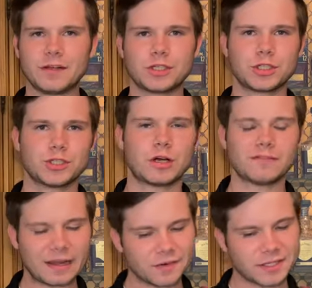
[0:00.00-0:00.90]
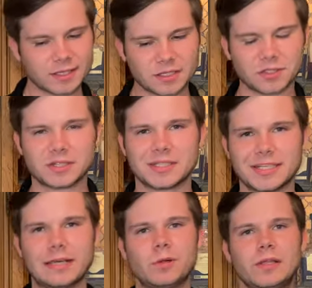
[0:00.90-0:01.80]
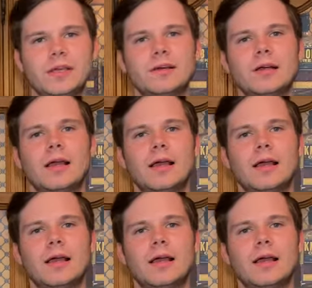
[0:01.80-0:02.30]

finishes off everything that's on the table here.